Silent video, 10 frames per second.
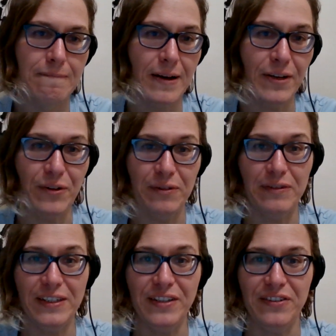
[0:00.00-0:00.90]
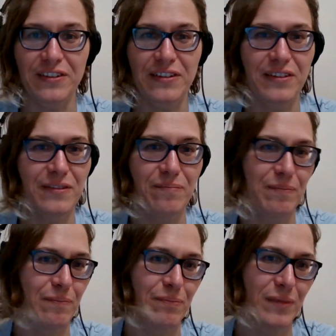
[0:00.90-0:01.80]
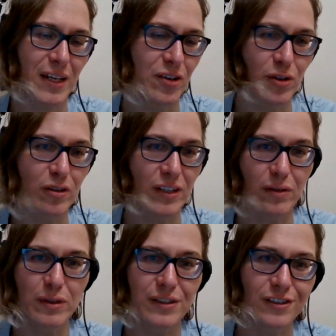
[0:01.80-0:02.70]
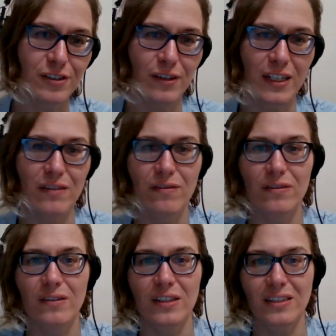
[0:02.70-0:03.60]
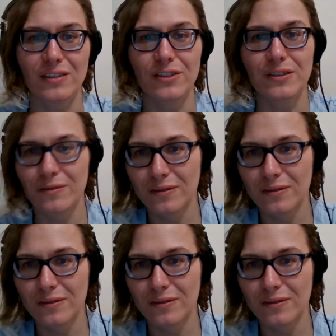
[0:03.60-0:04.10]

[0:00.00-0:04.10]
I don't know if I would survive another